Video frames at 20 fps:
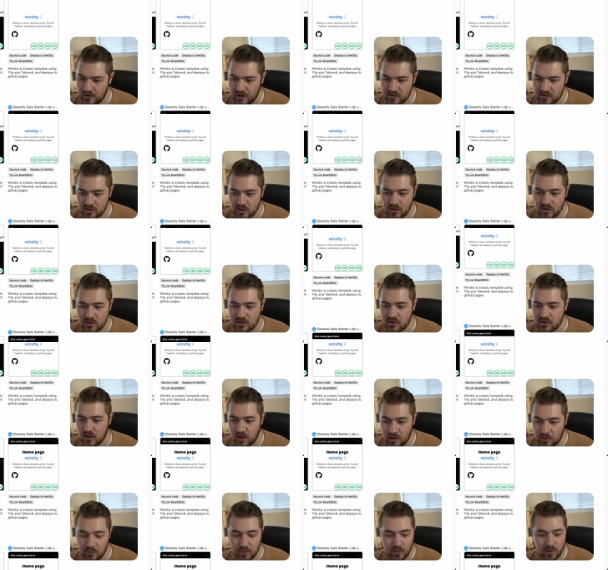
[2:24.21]
That's a good
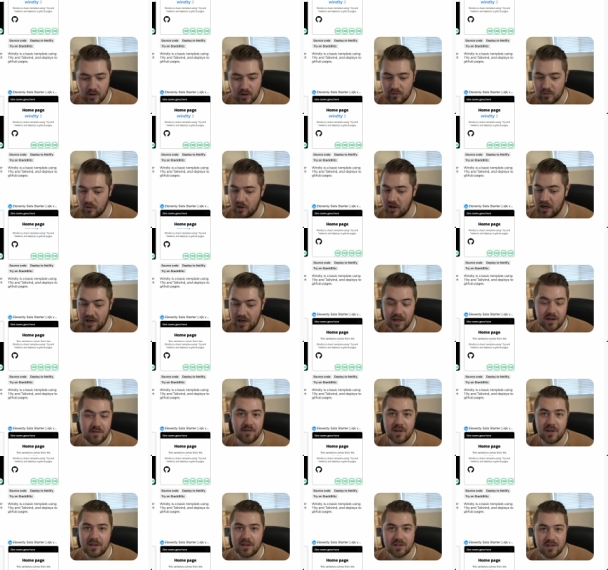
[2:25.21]
starting point for any
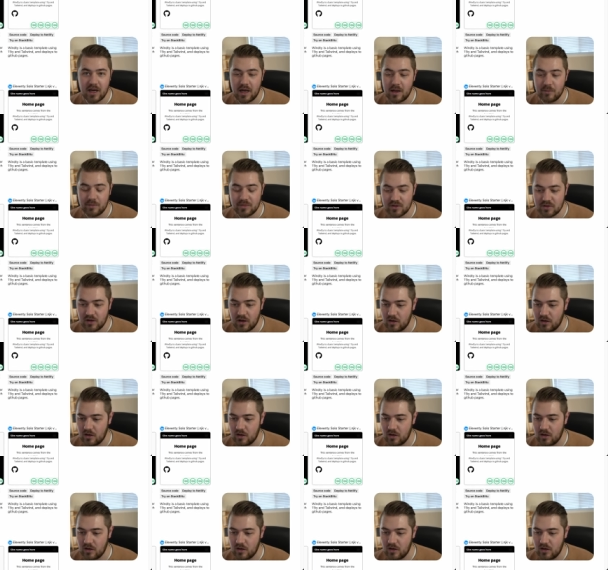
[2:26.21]
of these types